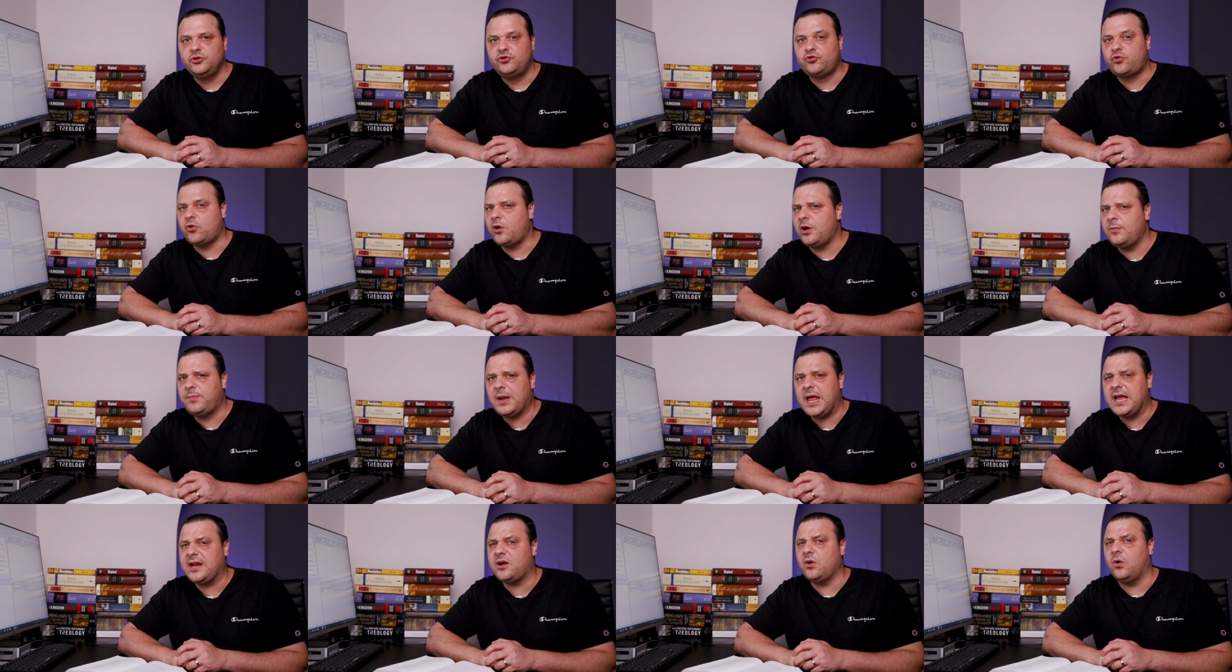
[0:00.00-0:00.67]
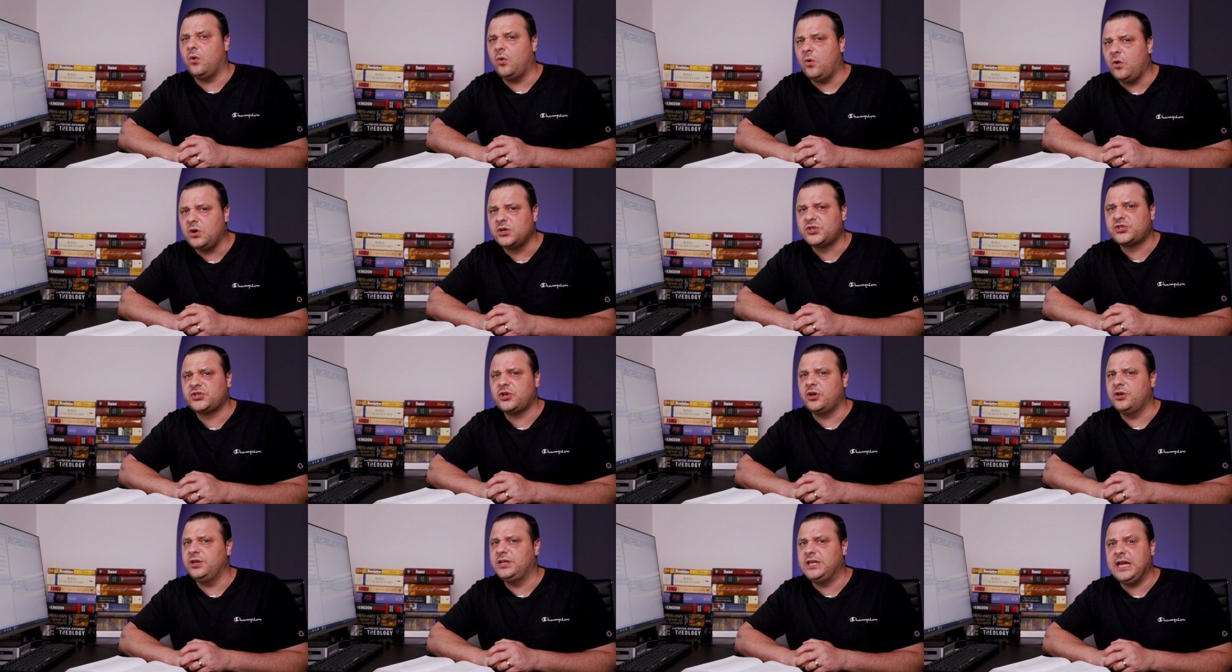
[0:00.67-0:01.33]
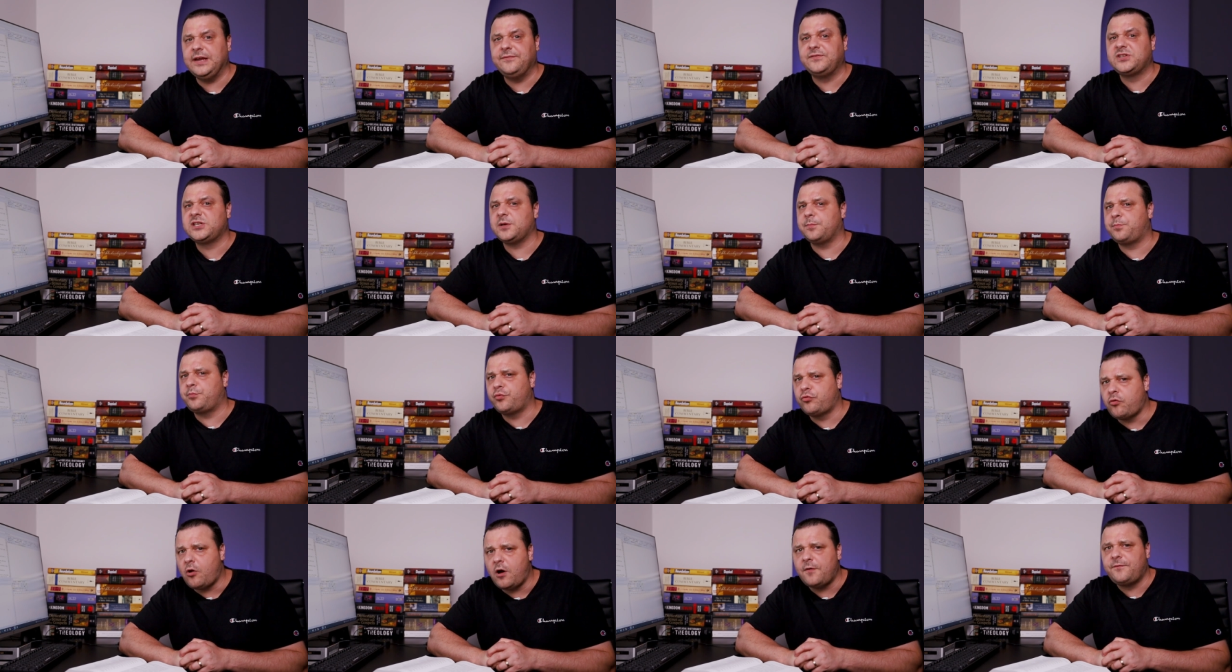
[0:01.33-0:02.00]
Troy Black also gives
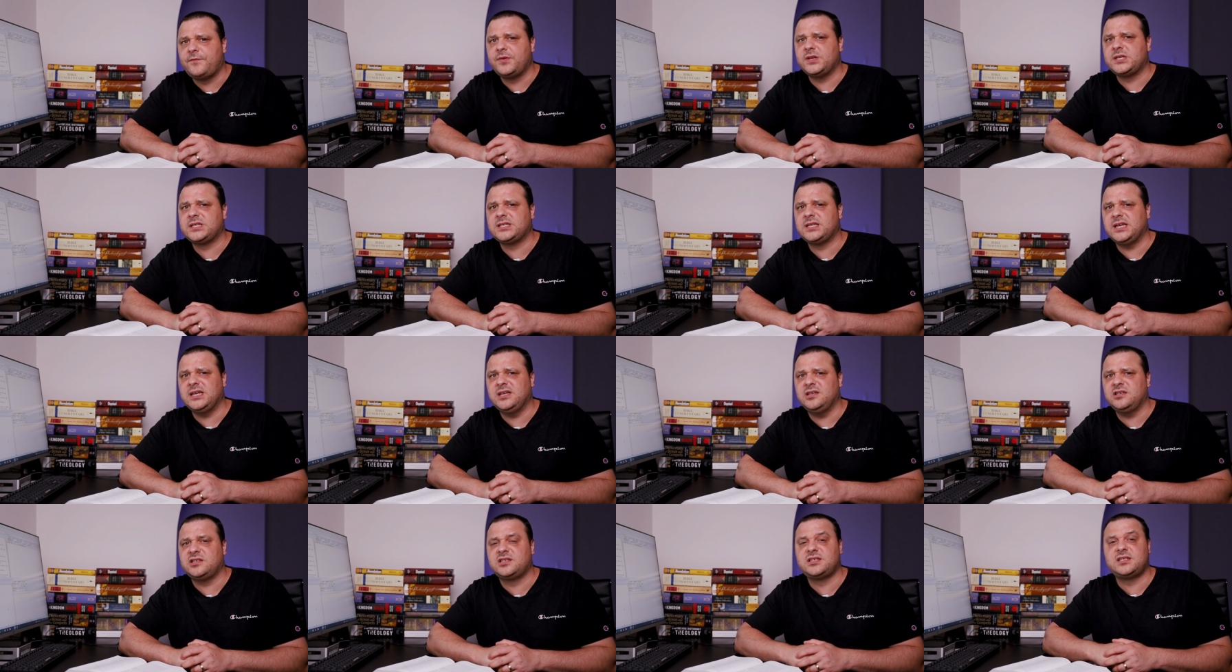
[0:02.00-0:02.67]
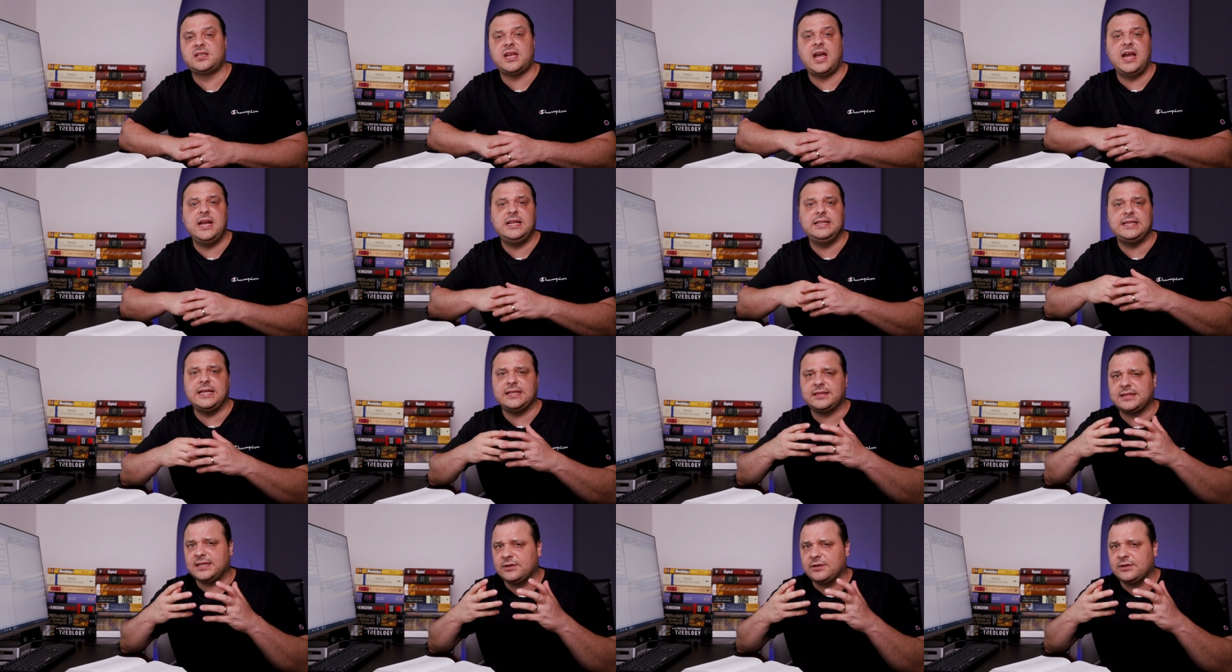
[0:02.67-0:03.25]
prophecies saying that